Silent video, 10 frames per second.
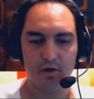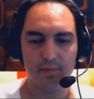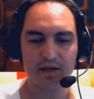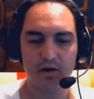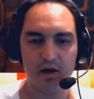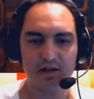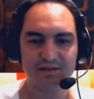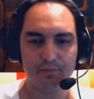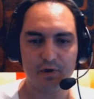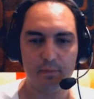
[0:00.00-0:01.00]
god, it's a
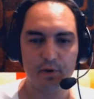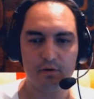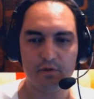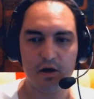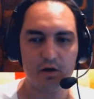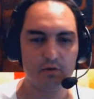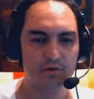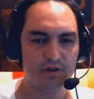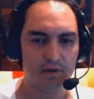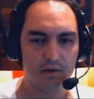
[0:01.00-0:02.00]
proper
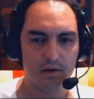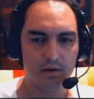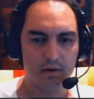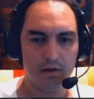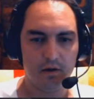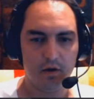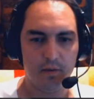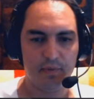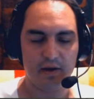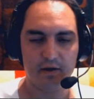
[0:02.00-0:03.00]
road!
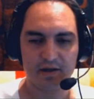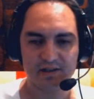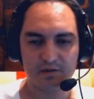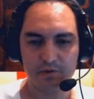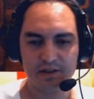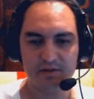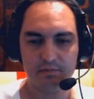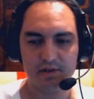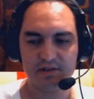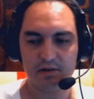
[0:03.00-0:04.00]
Loppe, okay, so we didn't
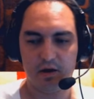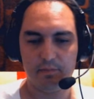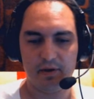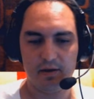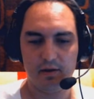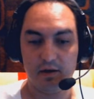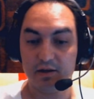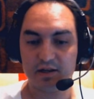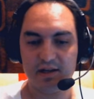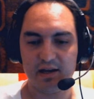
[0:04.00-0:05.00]
miss Loppe. Oh, look
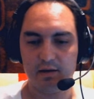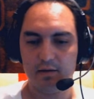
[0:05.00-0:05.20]
at that.